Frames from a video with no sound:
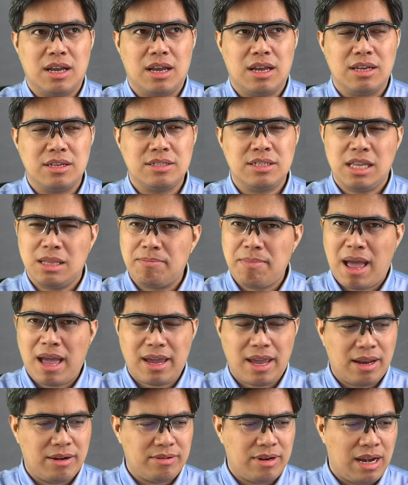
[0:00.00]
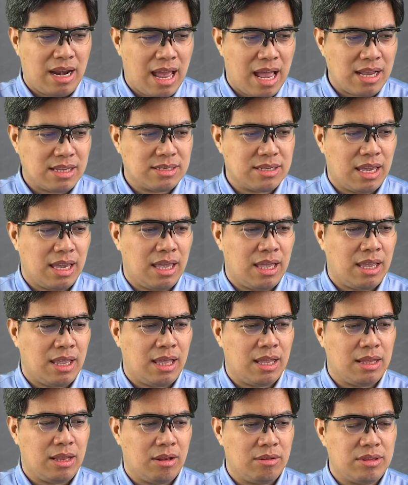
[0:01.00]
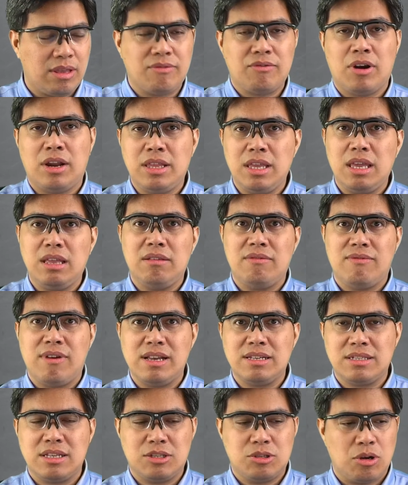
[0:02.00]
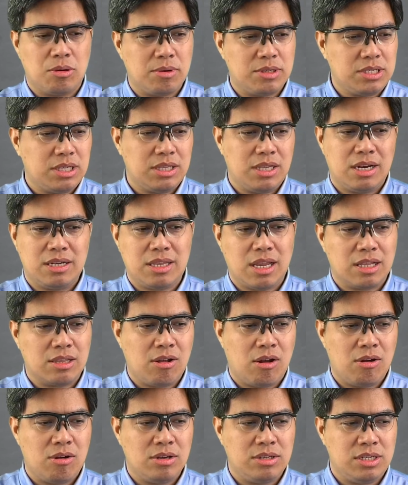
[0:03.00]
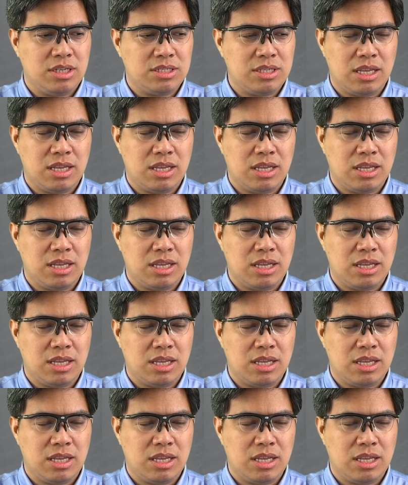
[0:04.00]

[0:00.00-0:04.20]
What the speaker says: sit back and relax, and they've already invested so much in their technologies,